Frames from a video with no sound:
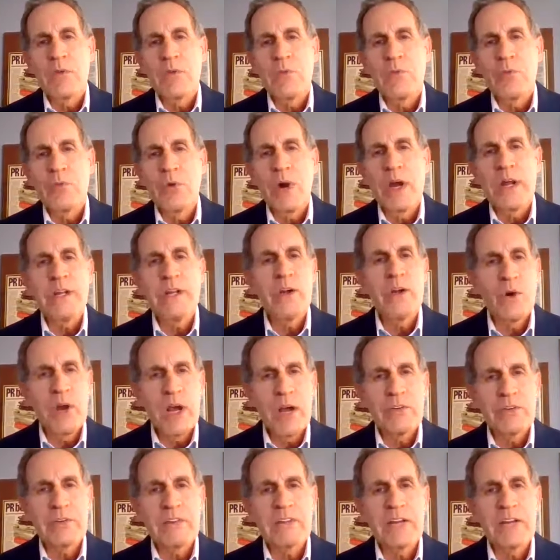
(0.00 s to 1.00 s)
radio
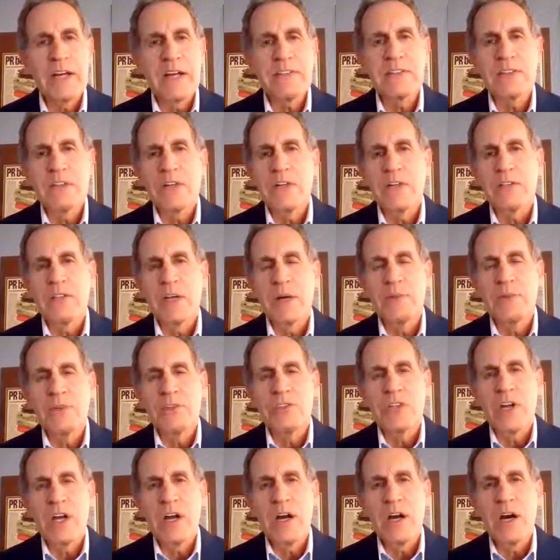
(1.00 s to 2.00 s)
advertising on
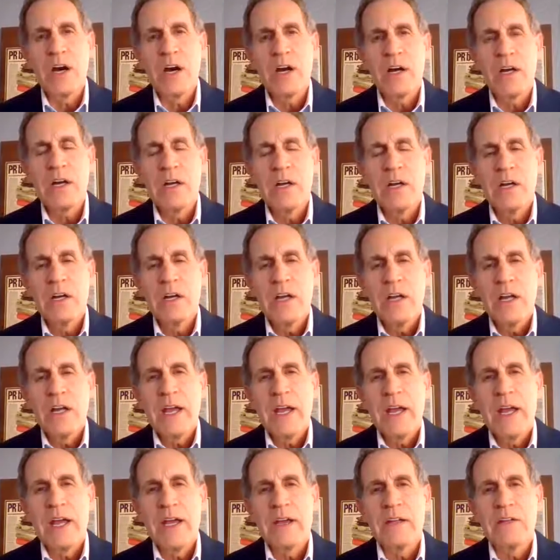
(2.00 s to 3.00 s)
WJR,
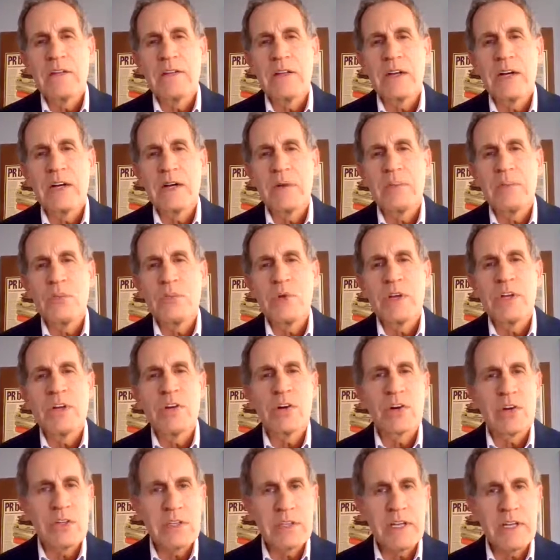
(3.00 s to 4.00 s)
and we
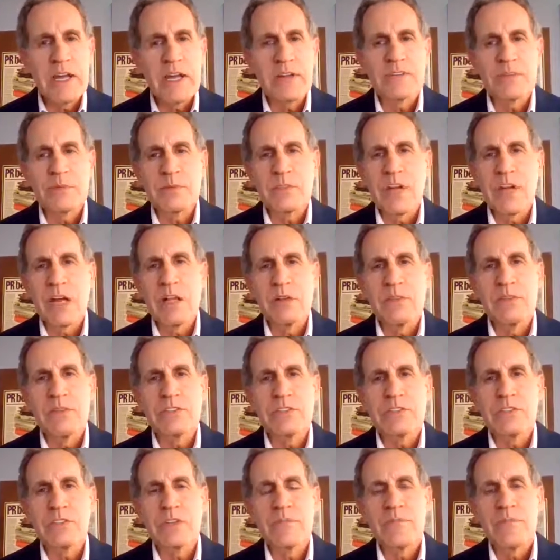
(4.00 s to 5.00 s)
currently have some
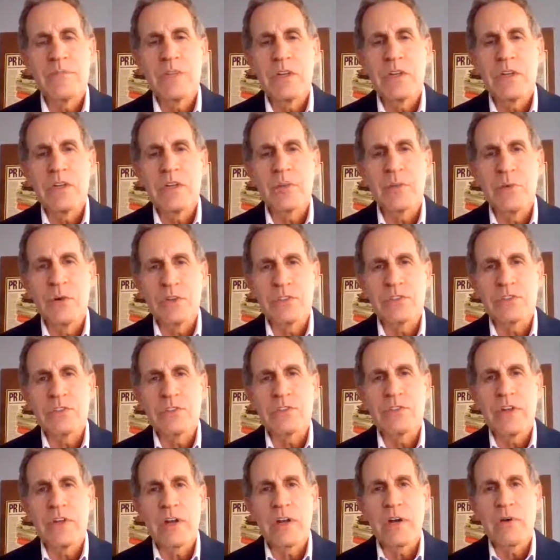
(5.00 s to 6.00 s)
television
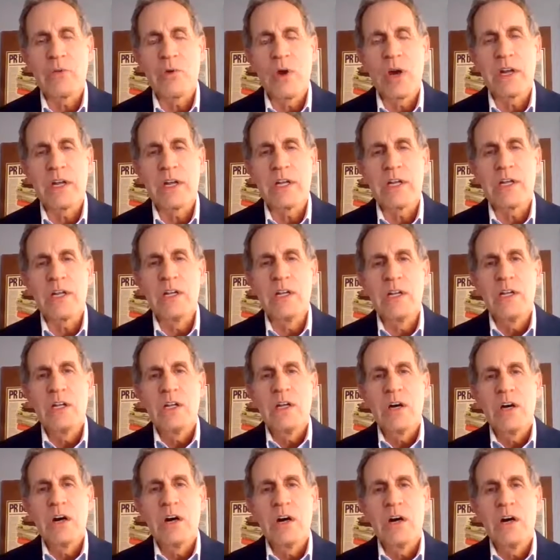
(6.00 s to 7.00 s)
commercials that are running
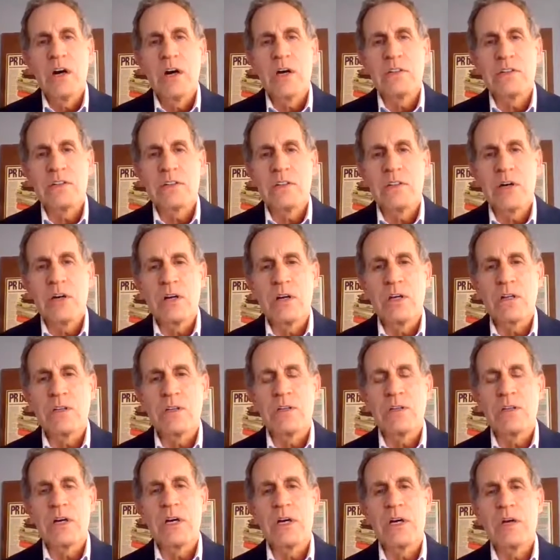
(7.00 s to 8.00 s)
on
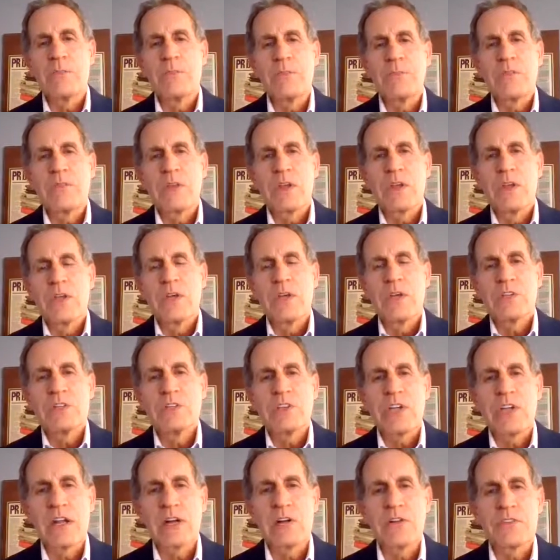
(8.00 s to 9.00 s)

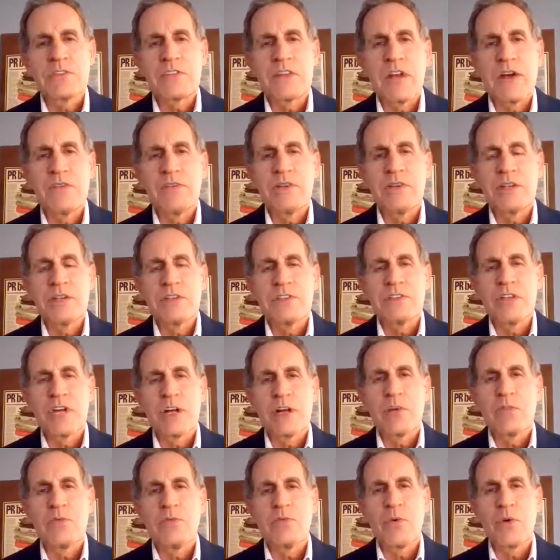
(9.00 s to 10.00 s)
Channel 7 and
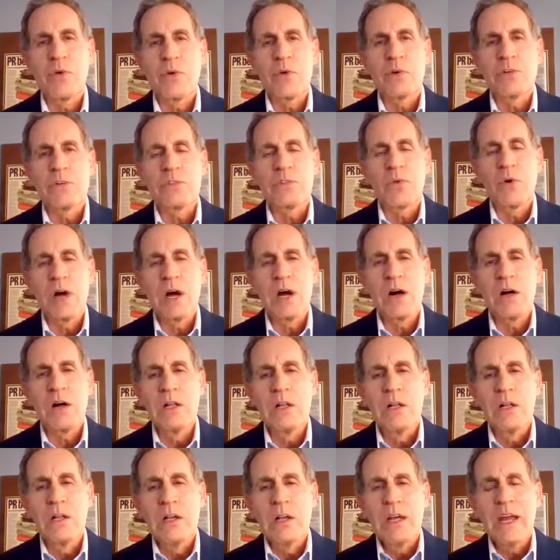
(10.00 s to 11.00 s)
Channel 4 as
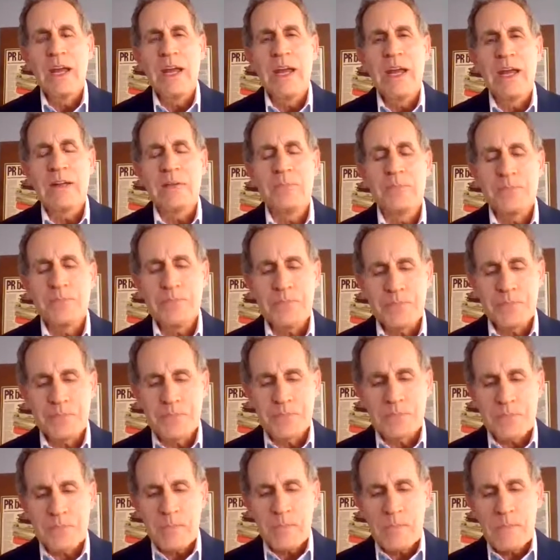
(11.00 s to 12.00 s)
well. And
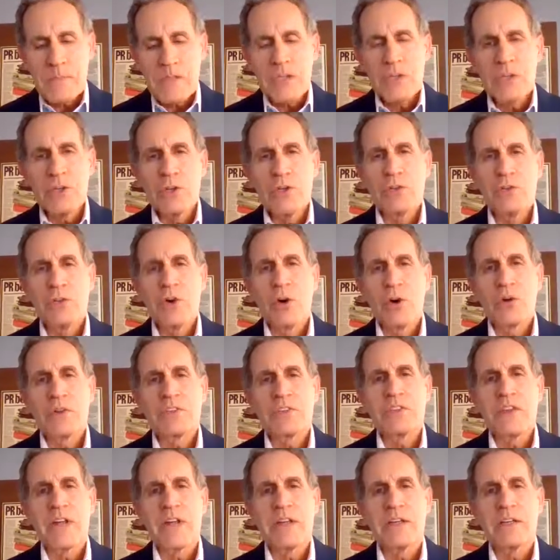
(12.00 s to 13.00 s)
you'll
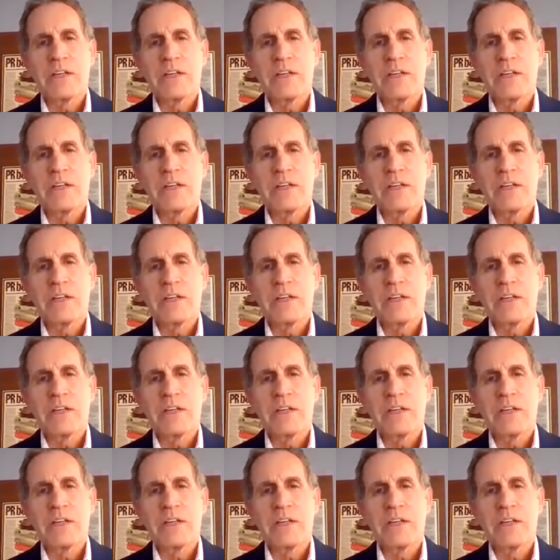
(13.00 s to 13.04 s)
notice that